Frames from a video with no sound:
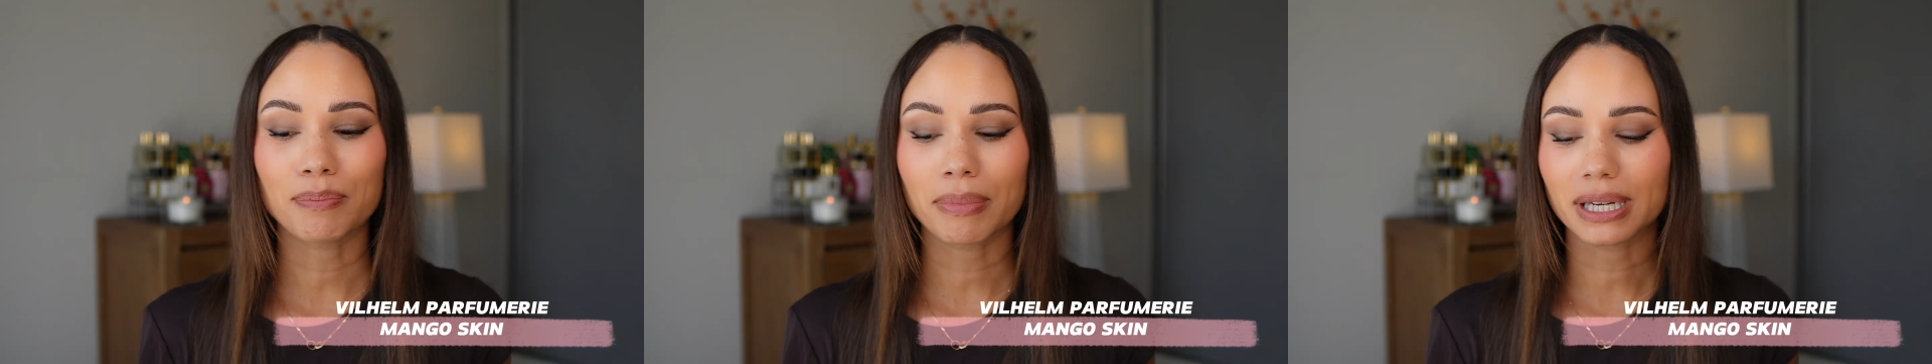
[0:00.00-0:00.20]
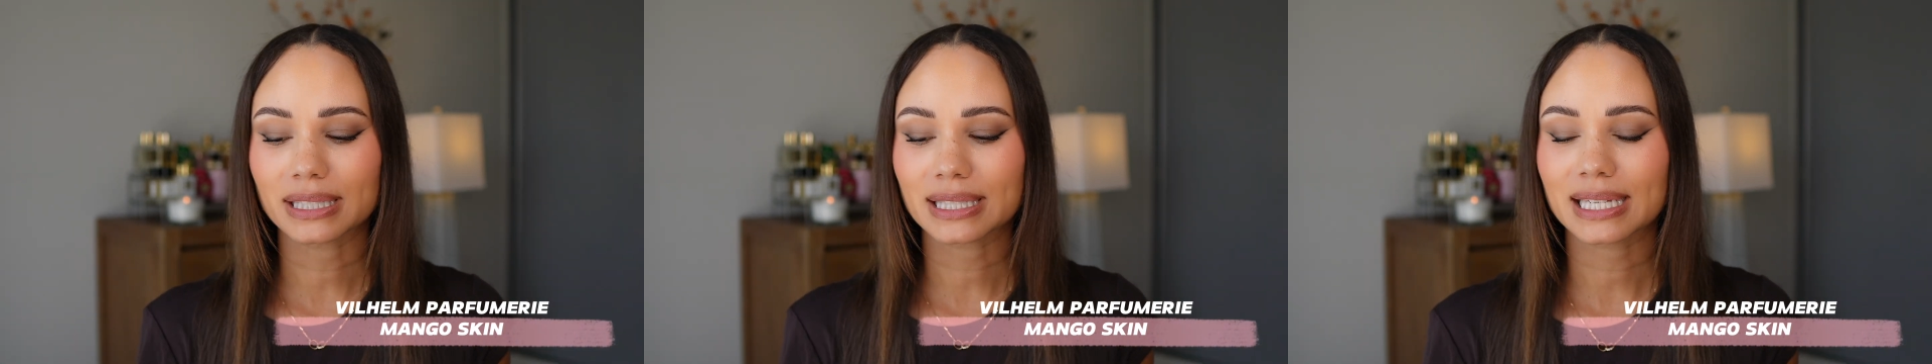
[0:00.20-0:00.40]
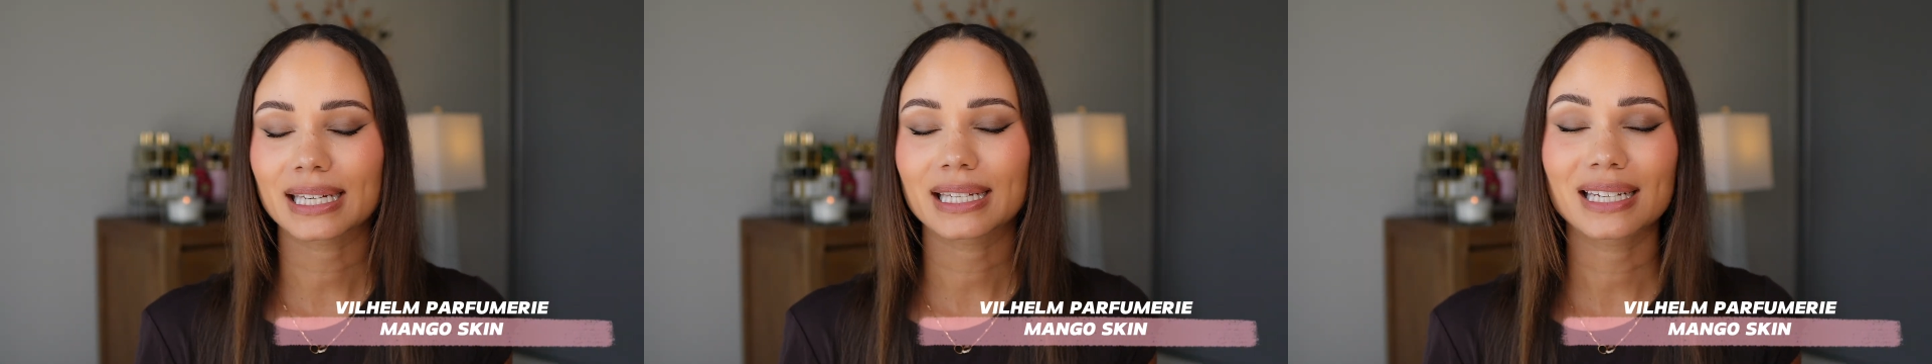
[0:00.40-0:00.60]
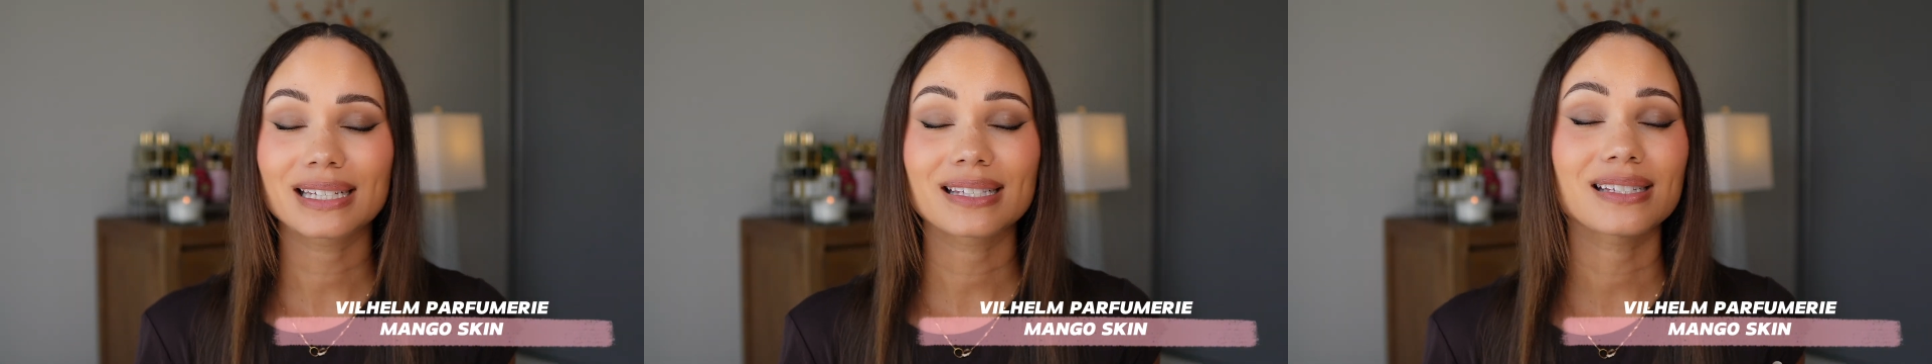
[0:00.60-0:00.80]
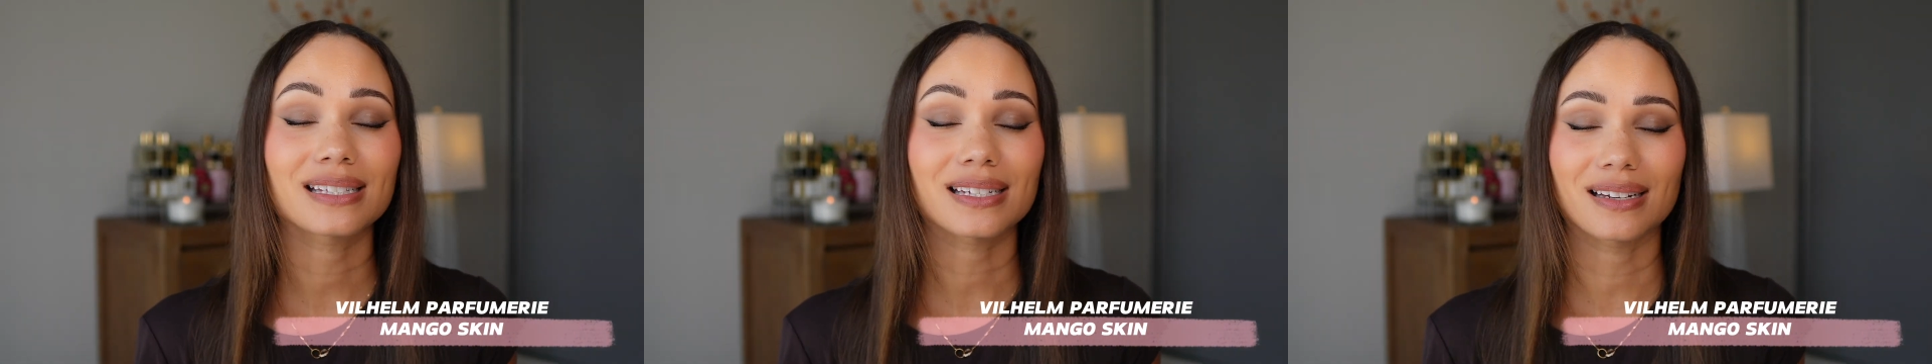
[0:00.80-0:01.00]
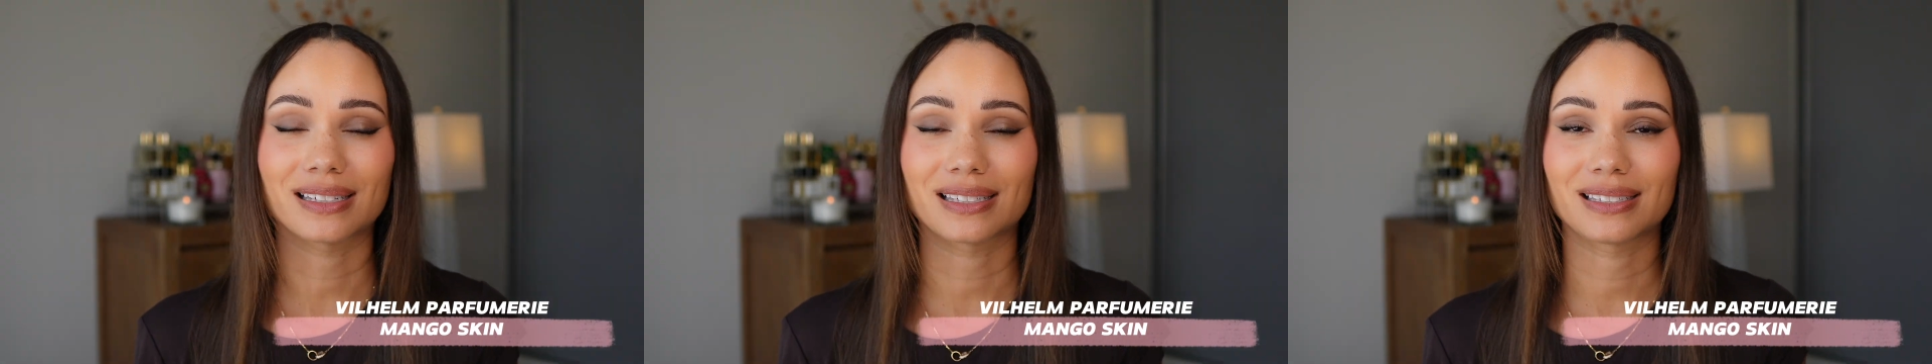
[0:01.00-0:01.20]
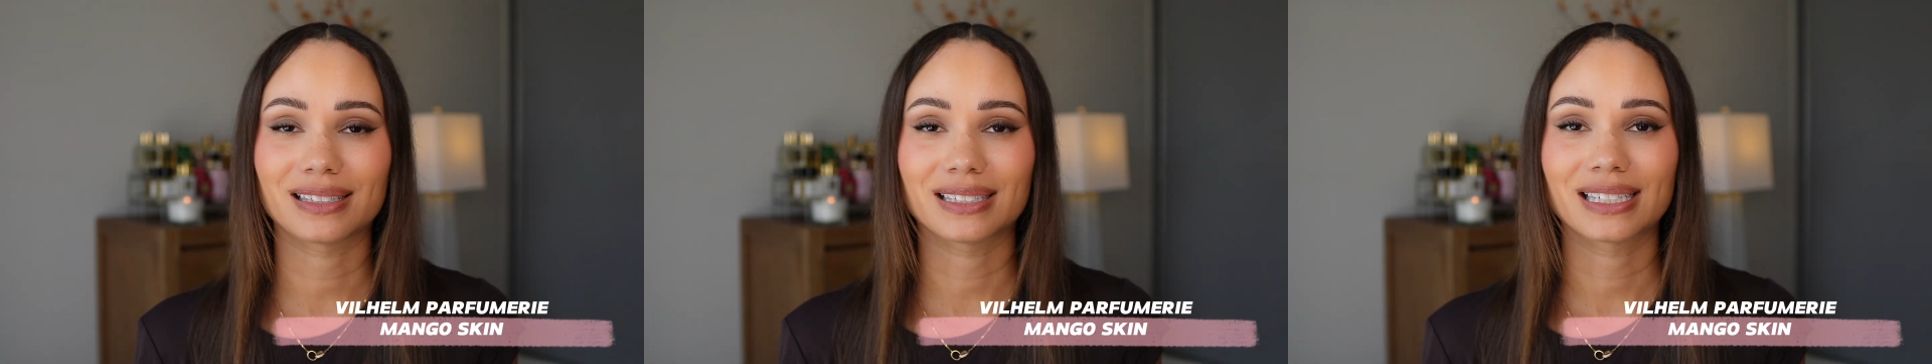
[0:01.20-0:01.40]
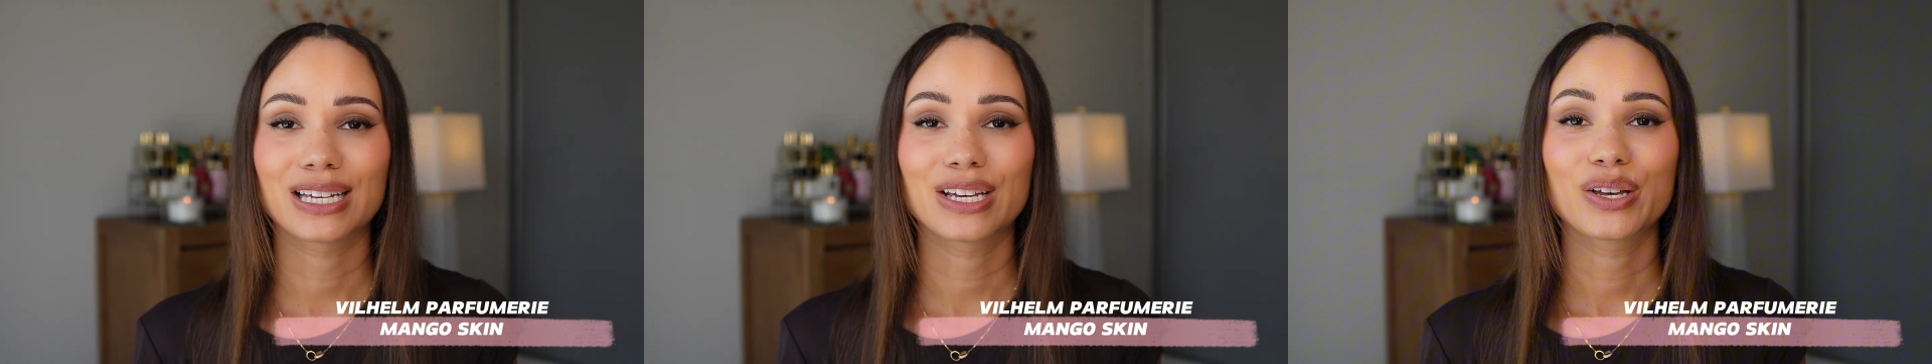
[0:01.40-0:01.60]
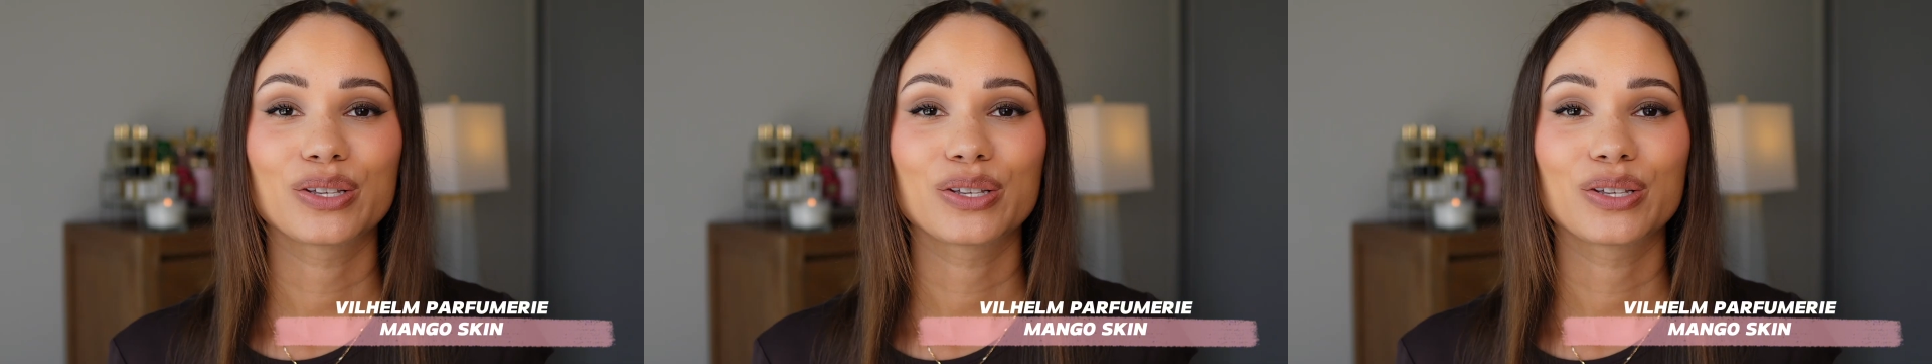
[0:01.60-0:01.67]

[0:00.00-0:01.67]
but it is done